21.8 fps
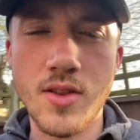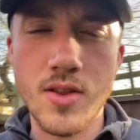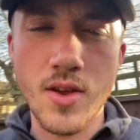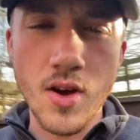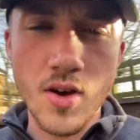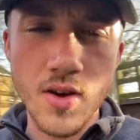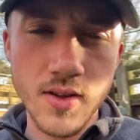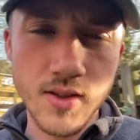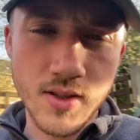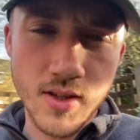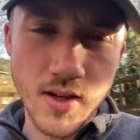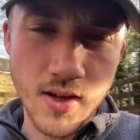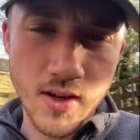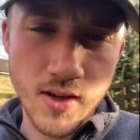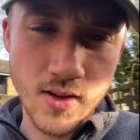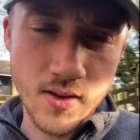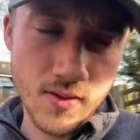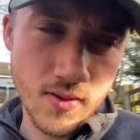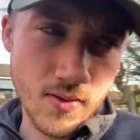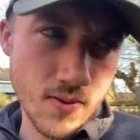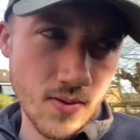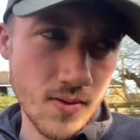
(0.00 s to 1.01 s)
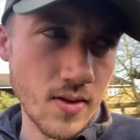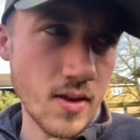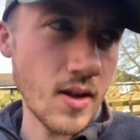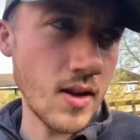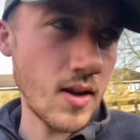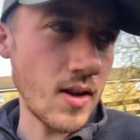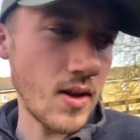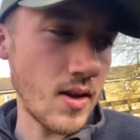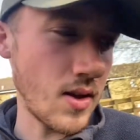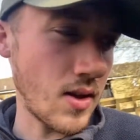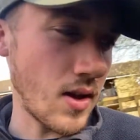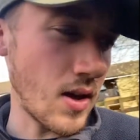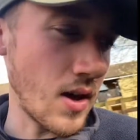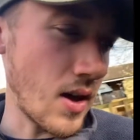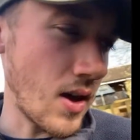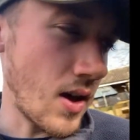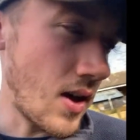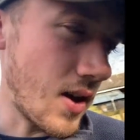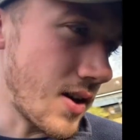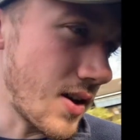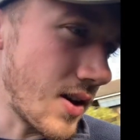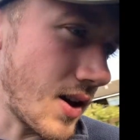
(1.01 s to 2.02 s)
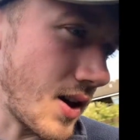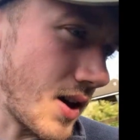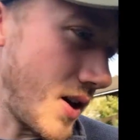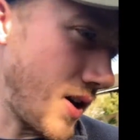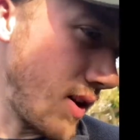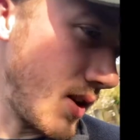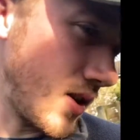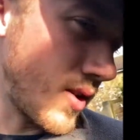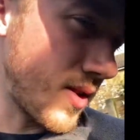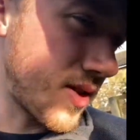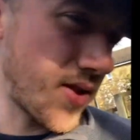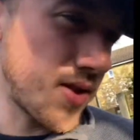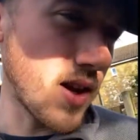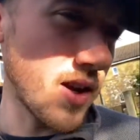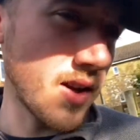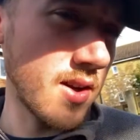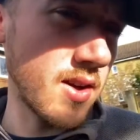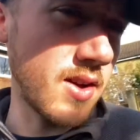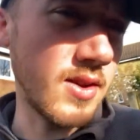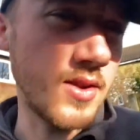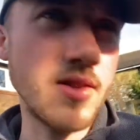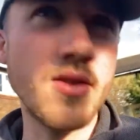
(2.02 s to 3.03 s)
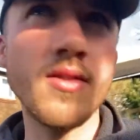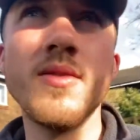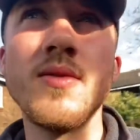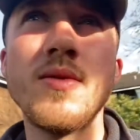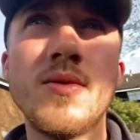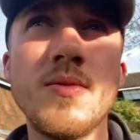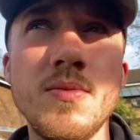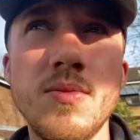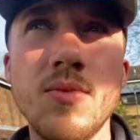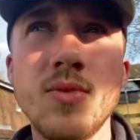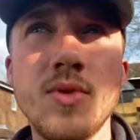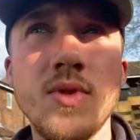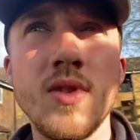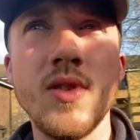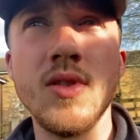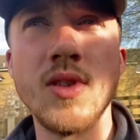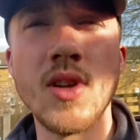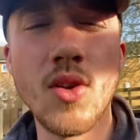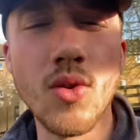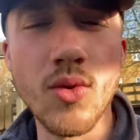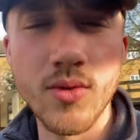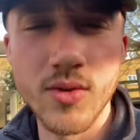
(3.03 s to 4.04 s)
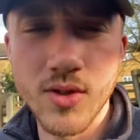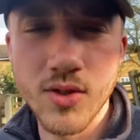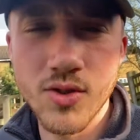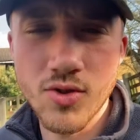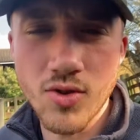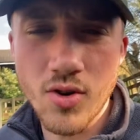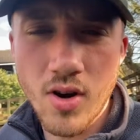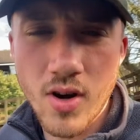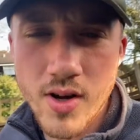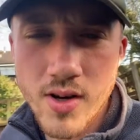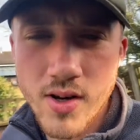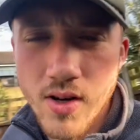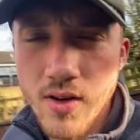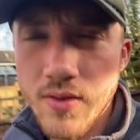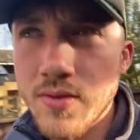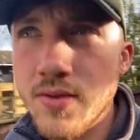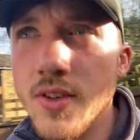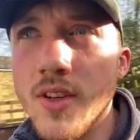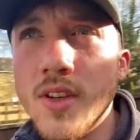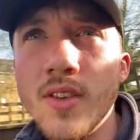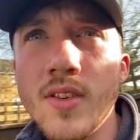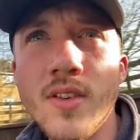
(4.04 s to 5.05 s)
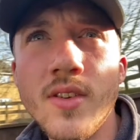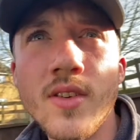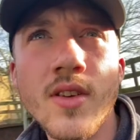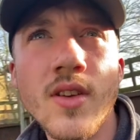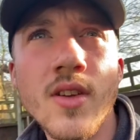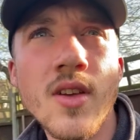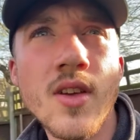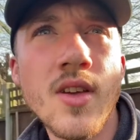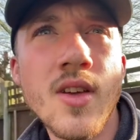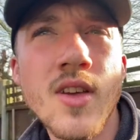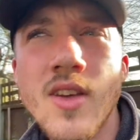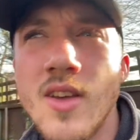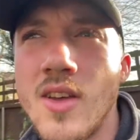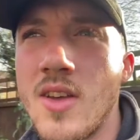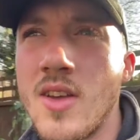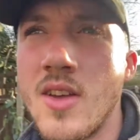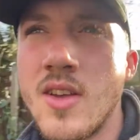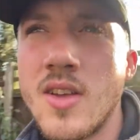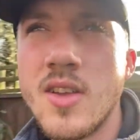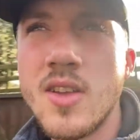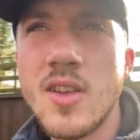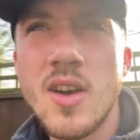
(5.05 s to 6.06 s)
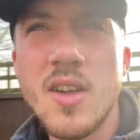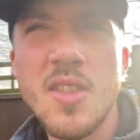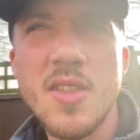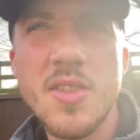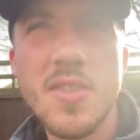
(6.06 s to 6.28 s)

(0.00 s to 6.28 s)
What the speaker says: Thursday. And I think it's, the lawns are dry enough, and I